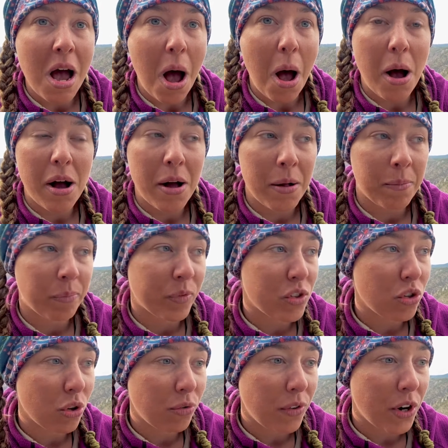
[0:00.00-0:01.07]

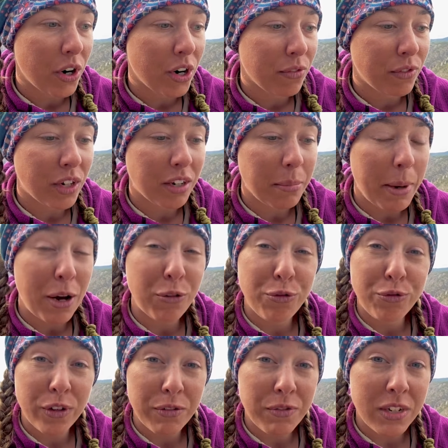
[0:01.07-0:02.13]
So far, I've done about
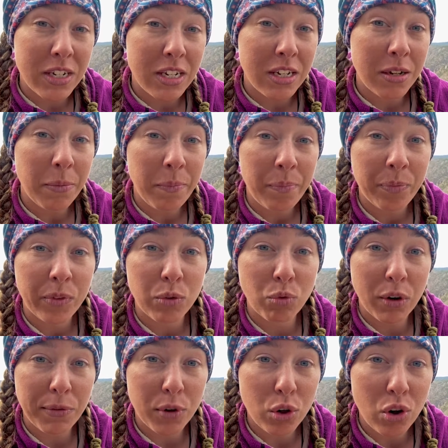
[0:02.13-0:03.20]
50
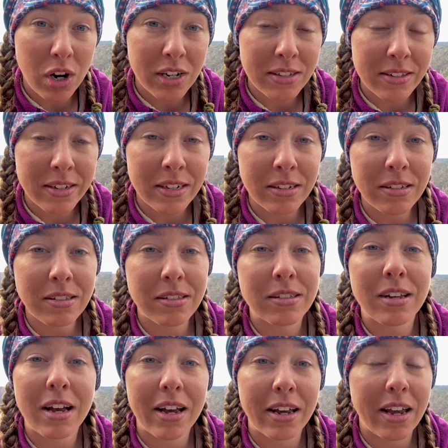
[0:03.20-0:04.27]
river crossings.
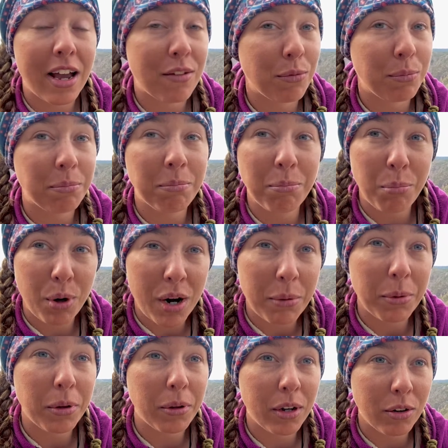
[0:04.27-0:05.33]
I have
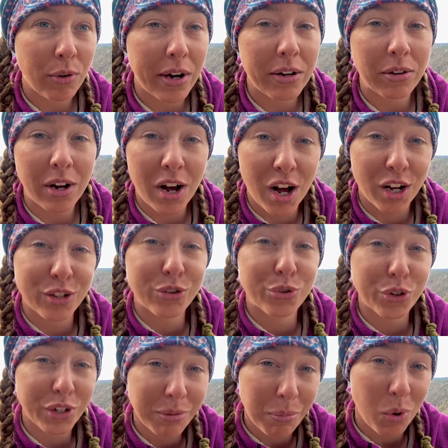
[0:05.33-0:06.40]
probably around
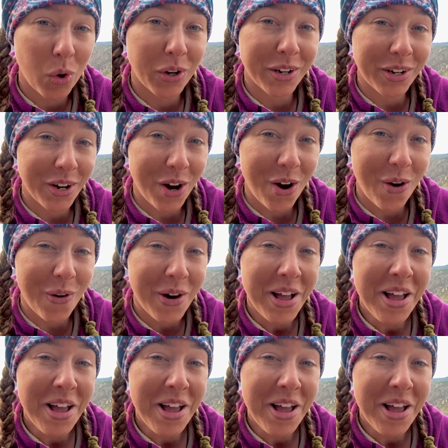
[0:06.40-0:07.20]
100 more to go